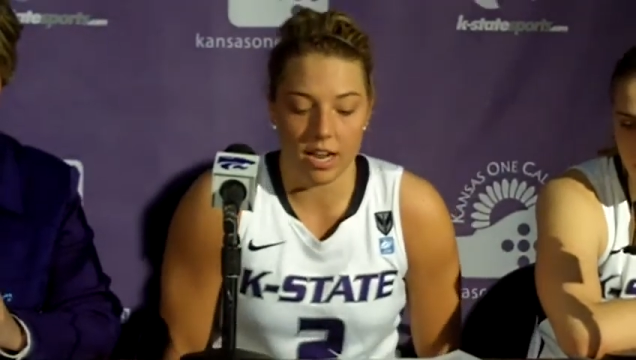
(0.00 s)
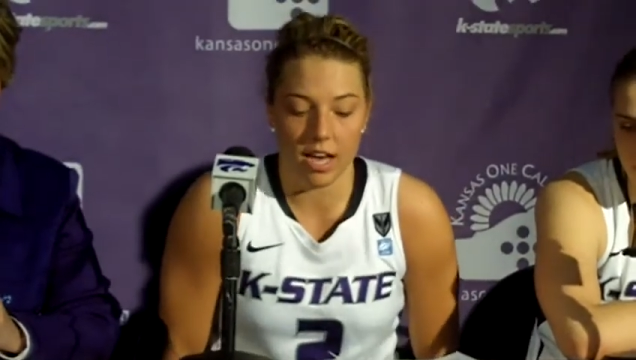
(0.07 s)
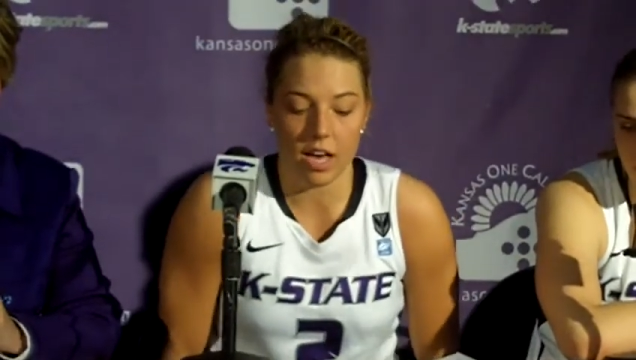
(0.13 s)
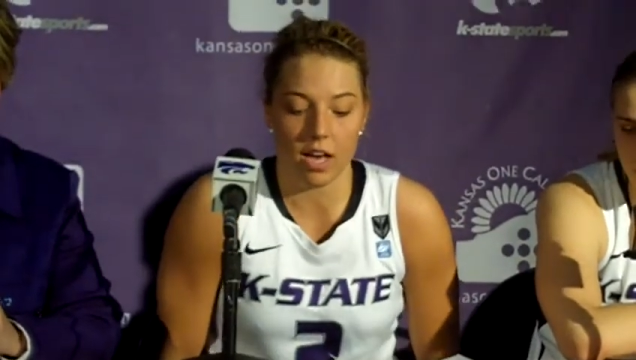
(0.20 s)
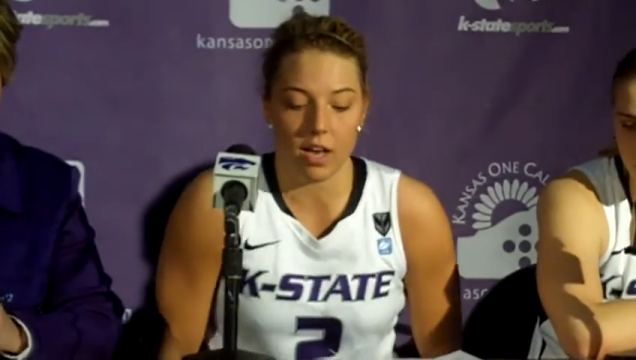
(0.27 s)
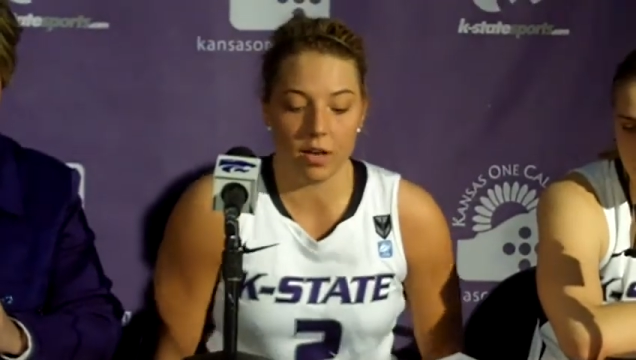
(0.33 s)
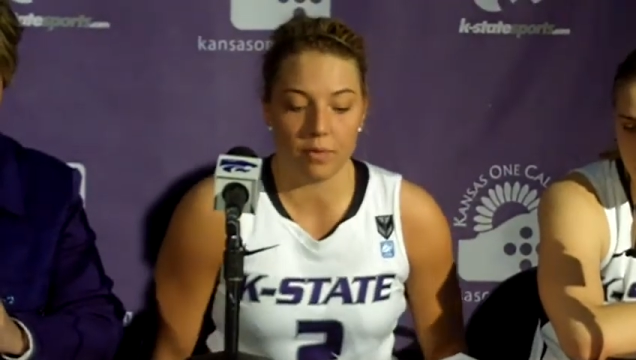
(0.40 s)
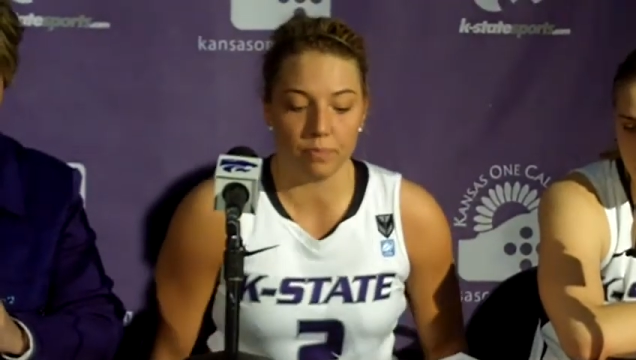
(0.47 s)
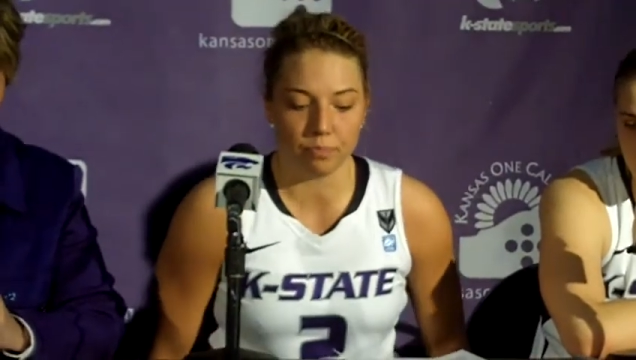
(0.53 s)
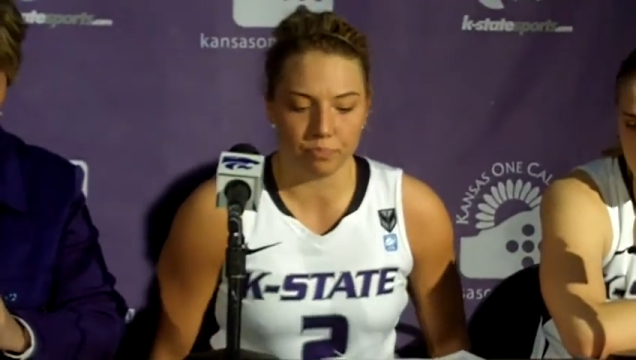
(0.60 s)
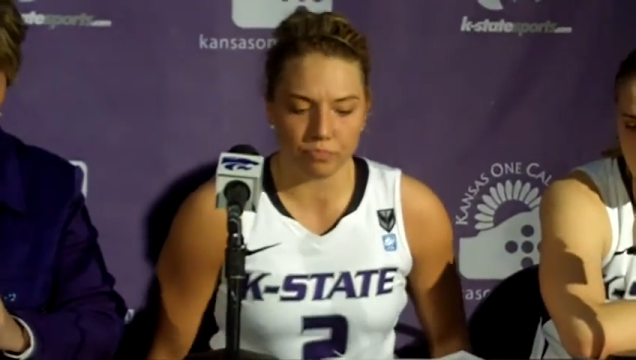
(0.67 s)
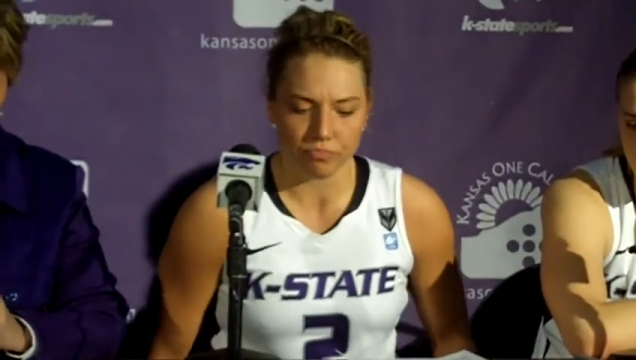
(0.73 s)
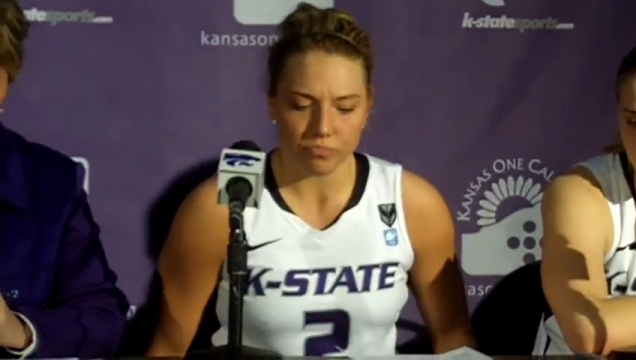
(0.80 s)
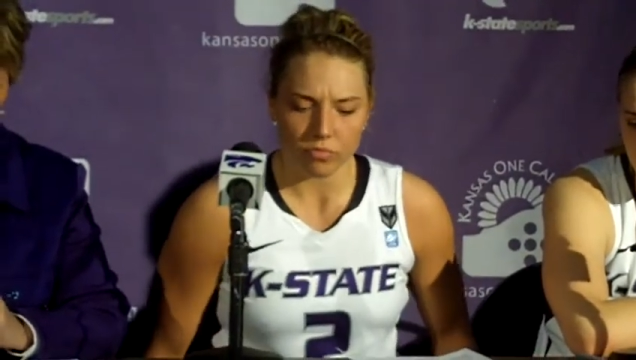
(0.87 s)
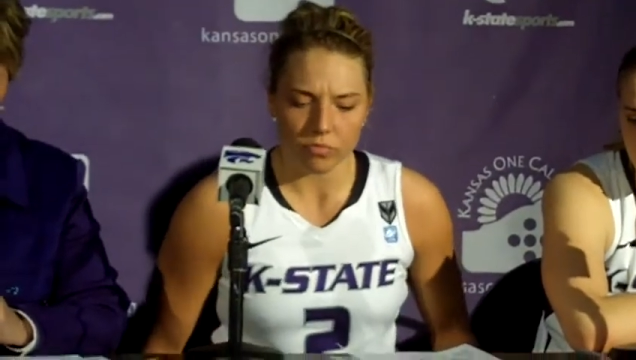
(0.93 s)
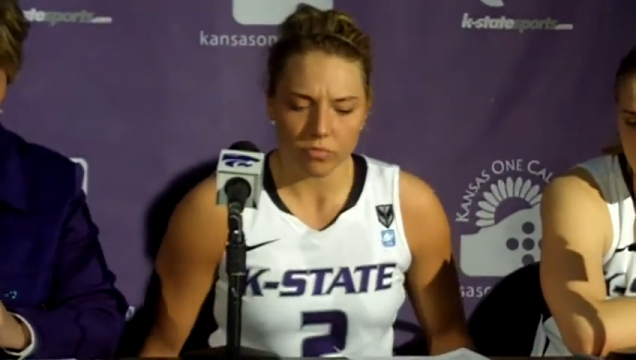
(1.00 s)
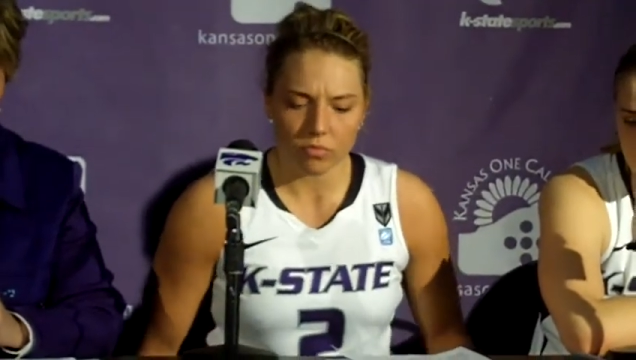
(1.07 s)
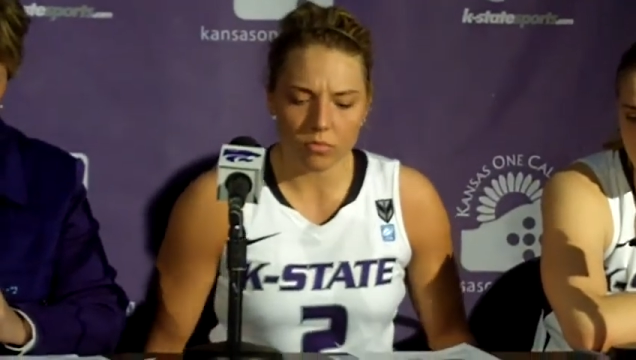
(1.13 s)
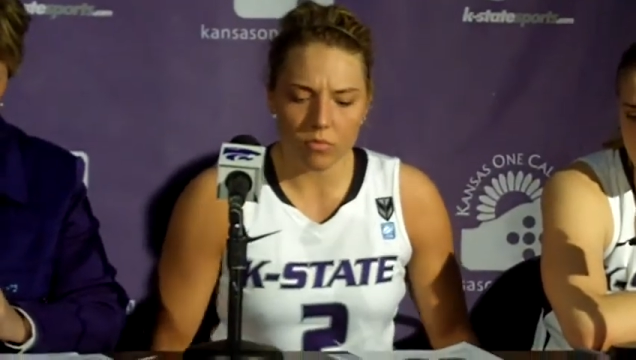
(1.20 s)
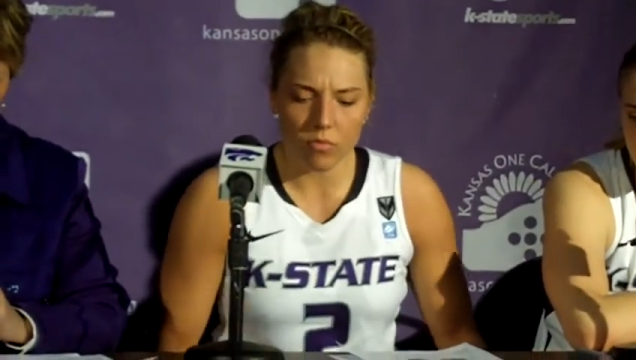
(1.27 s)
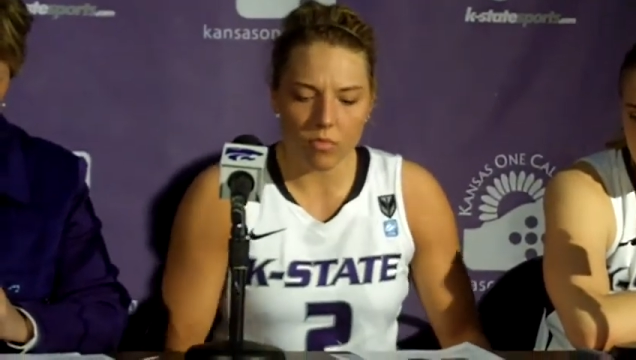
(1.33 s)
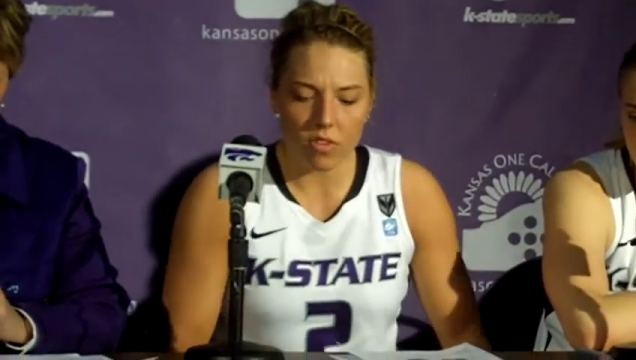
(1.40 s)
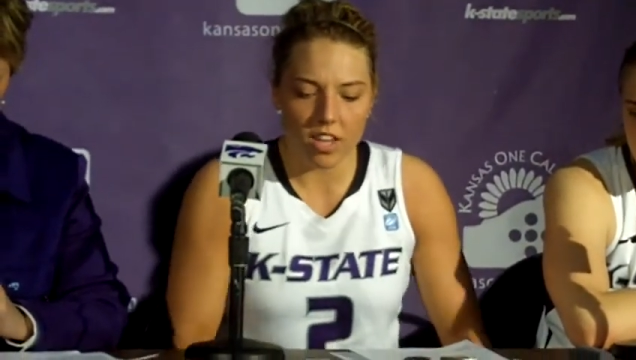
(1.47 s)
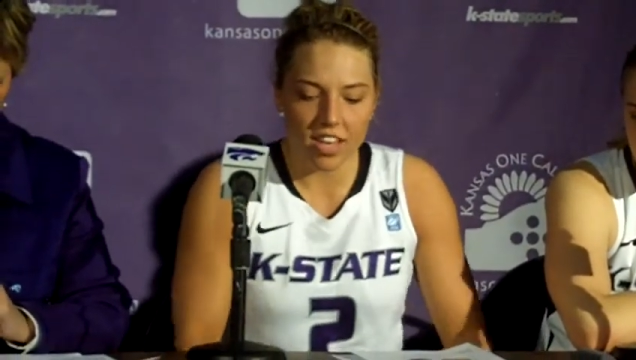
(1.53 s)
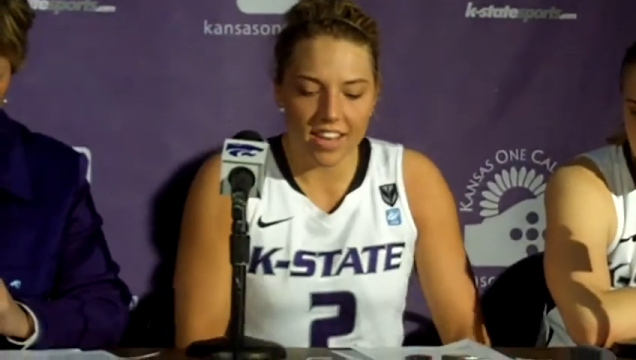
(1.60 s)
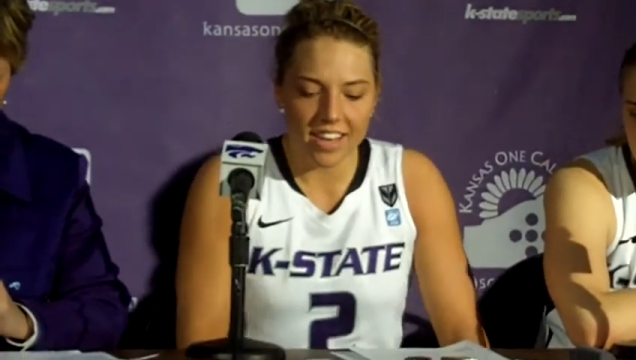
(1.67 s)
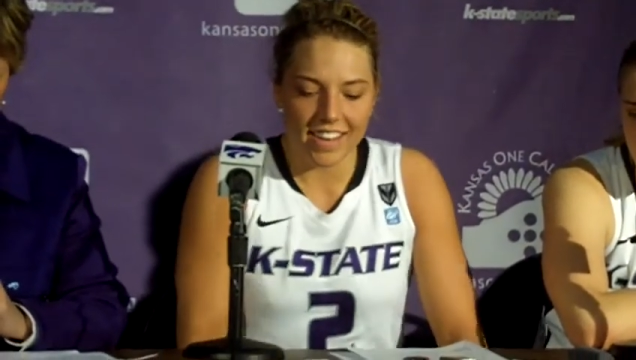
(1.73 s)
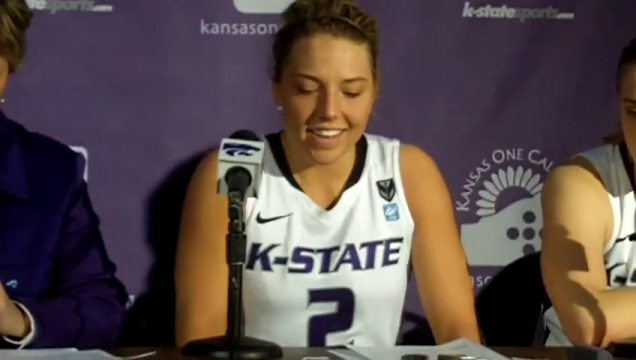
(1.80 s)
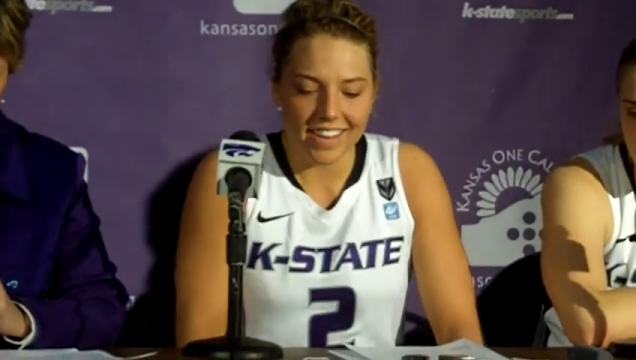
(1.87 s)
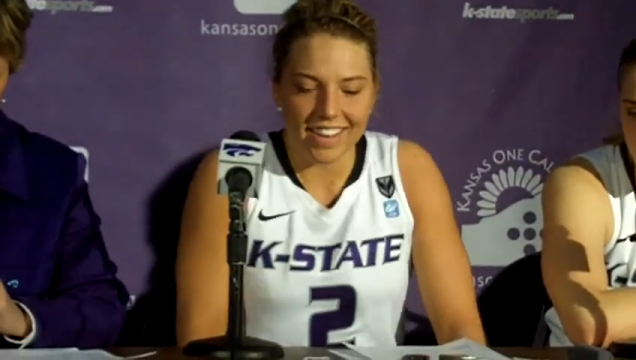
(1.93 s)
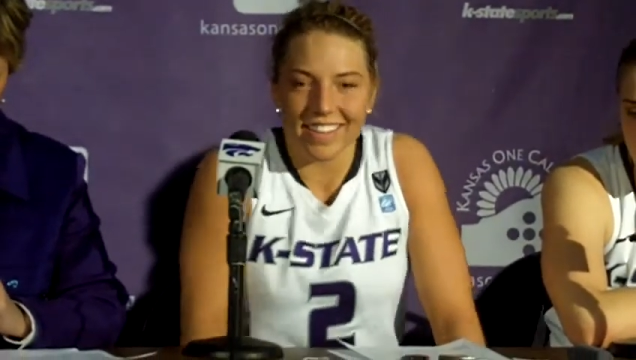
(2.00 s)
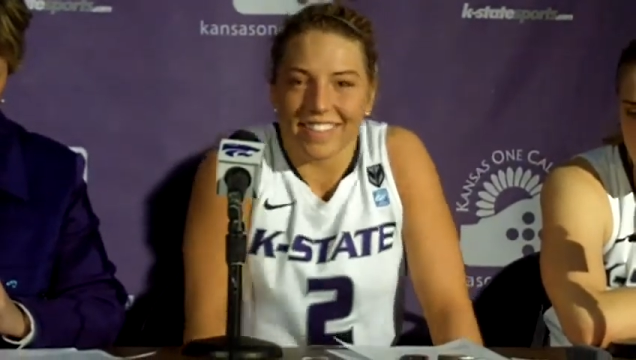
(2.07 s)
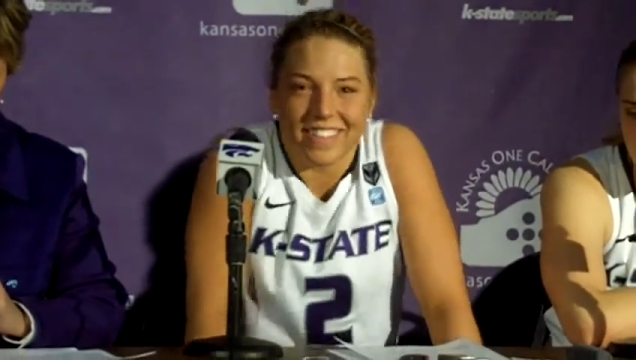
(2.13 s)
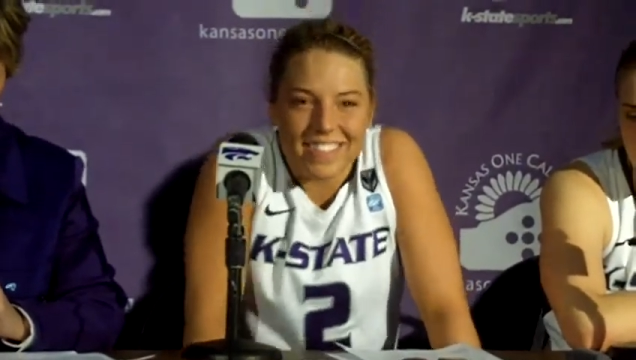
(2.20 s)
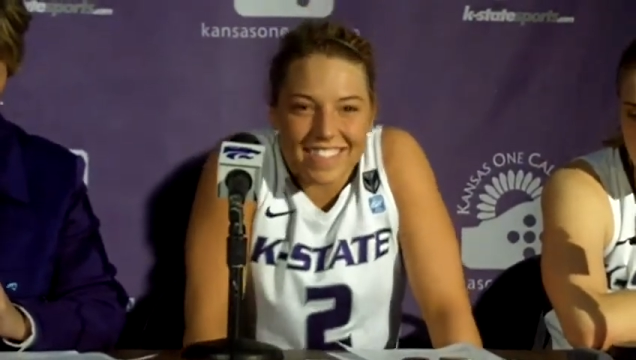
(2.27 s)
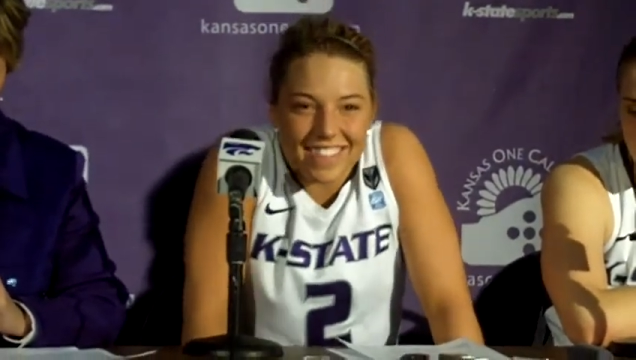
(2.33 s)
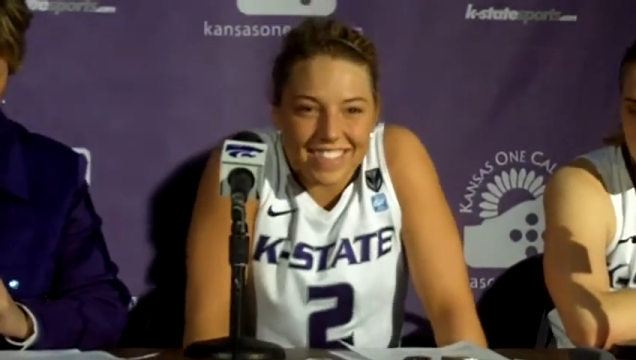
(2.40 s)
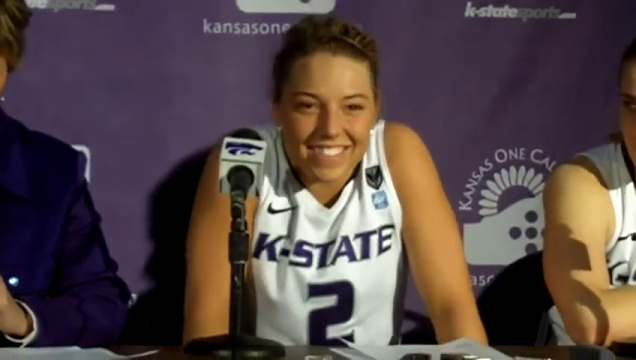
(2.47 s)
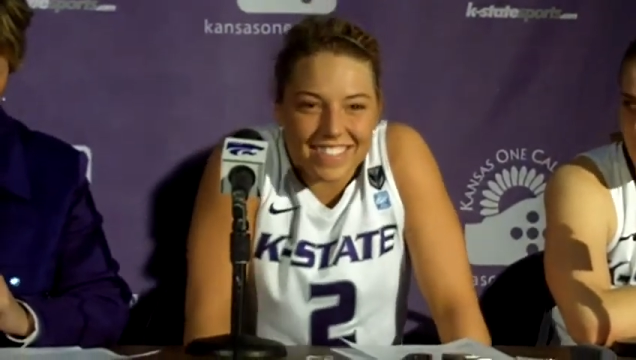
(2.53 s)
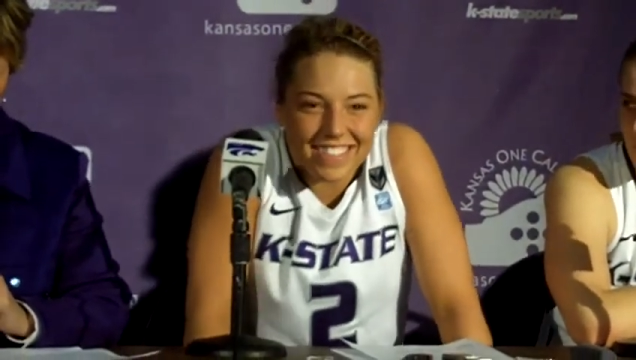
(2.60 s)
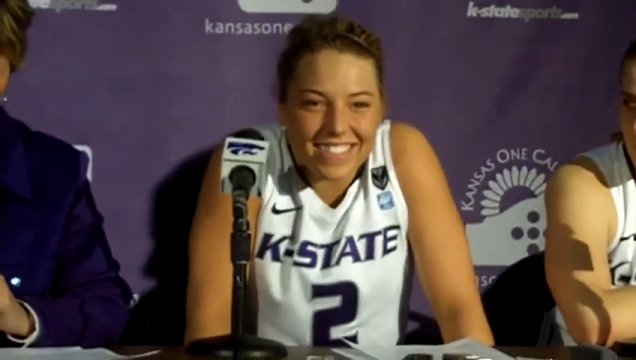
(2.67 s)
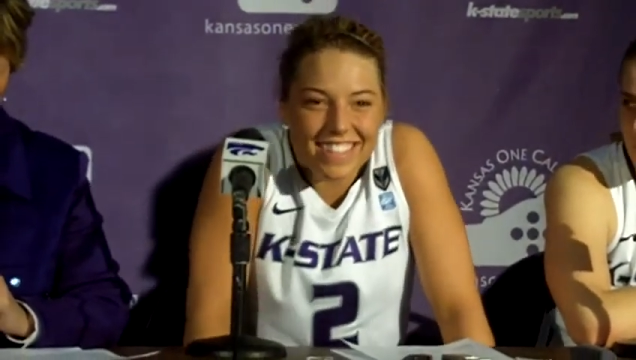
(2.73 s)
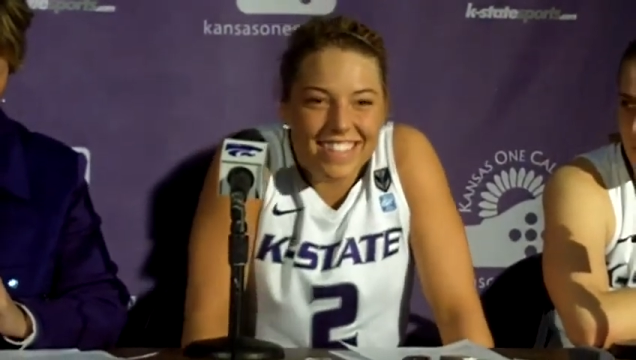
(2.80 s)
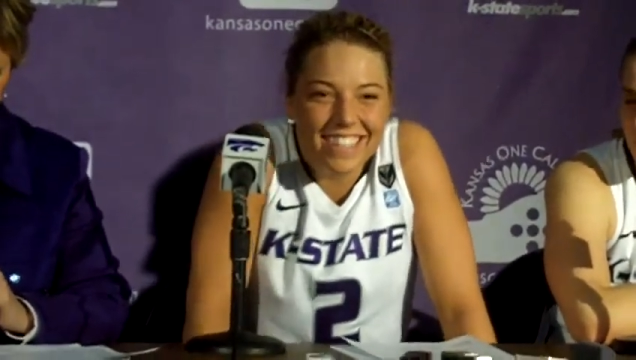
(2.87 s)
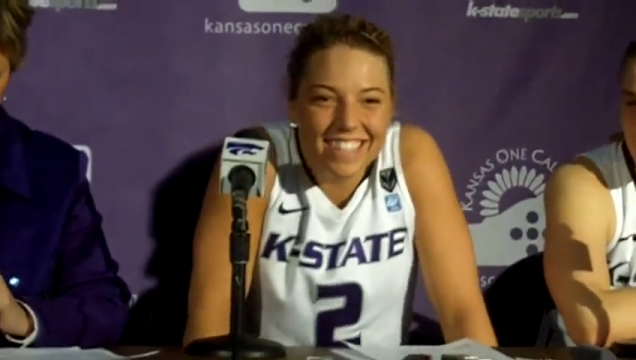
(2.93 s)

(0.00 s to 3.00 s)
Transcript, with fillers: Um, and what was the other question?